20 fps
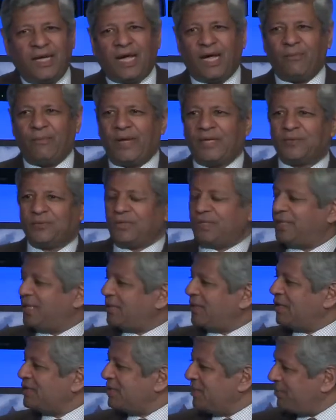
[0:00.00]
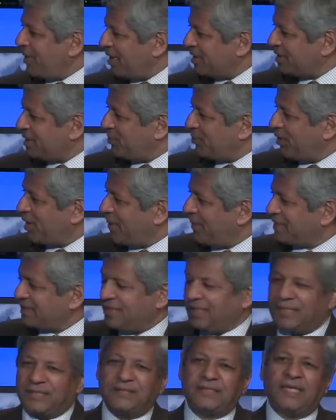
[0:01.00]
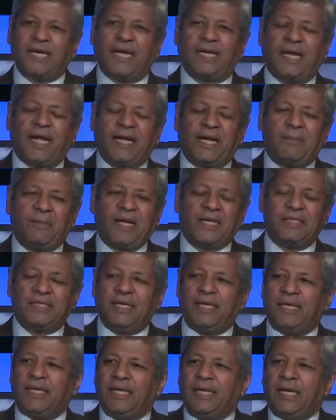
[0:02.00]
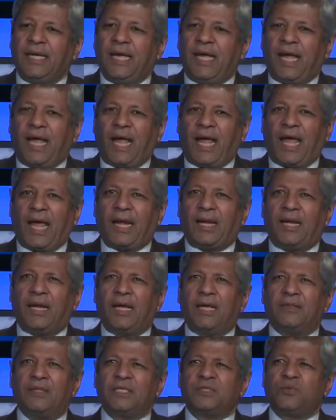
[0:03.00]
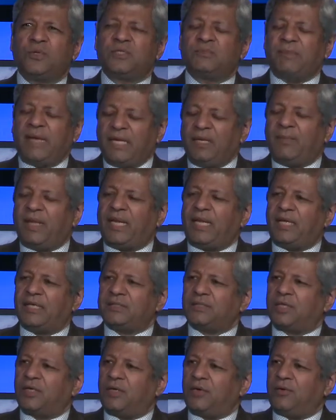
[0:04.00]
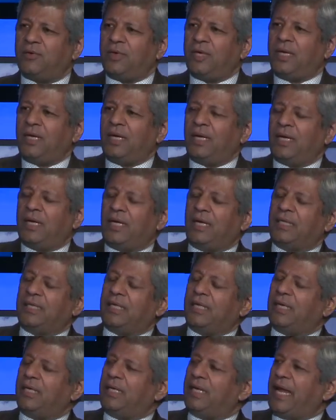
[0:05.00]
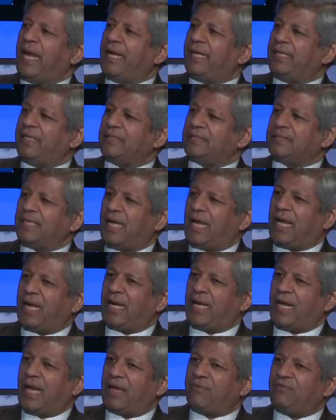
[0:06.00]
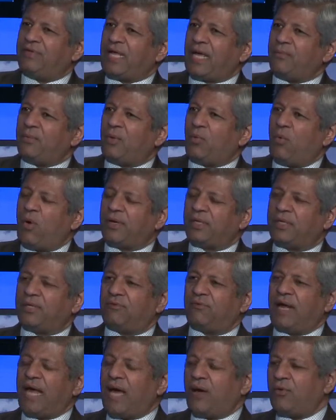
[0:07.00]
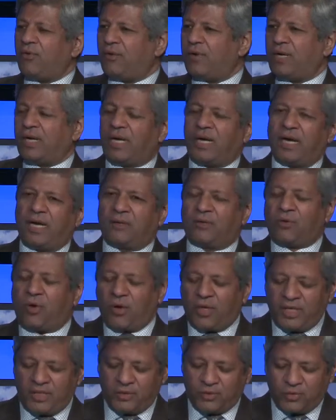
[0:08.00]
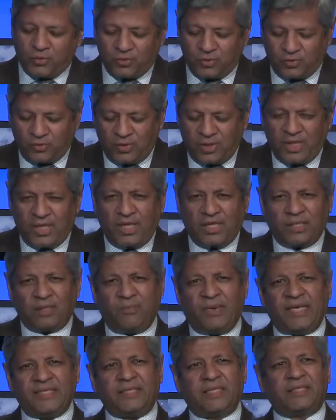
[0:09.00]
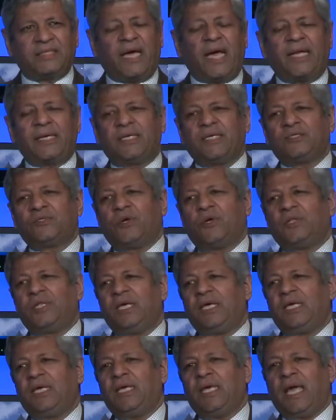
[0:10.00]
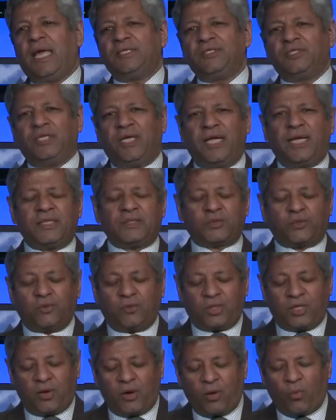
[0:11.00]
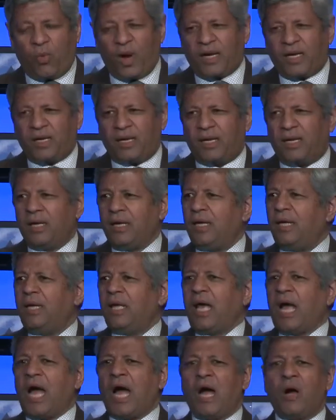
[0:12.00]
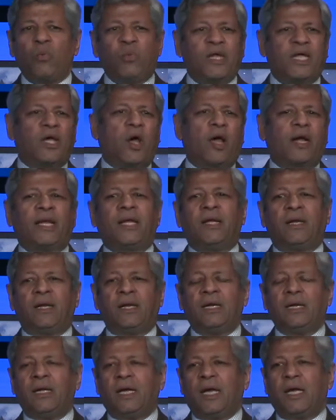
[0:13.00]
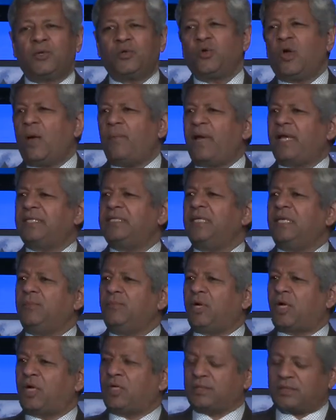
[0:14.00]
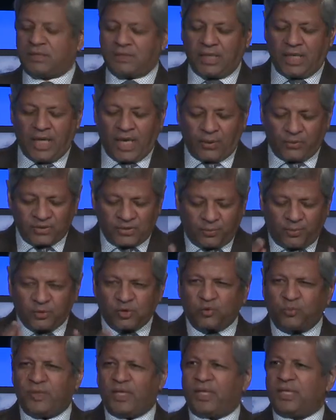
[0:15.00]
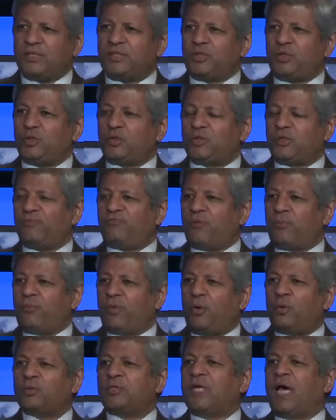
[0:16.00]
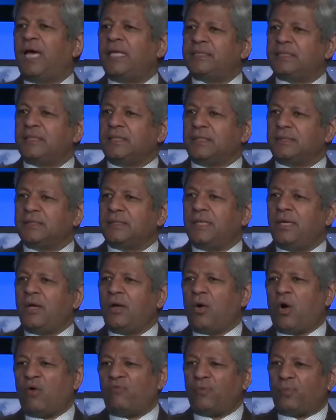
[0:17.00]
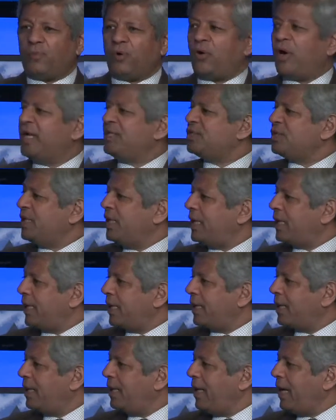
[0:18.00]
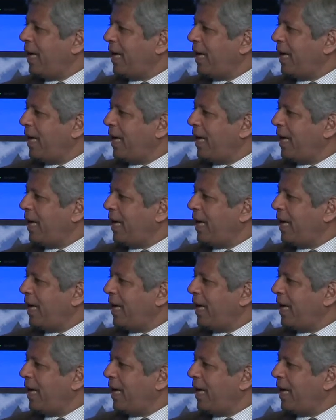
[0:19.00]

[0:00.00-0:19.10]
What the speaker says: I went to the Technology and Policy Program, as Lynn said, at MIT, and this was many, many years ago, in the early 80s. And every time we wandered around talking to the basic scientists or the engineering school, they all wondered how we got in to MIT, because it was supposed to be an institution for pure sciences or for pure engineering.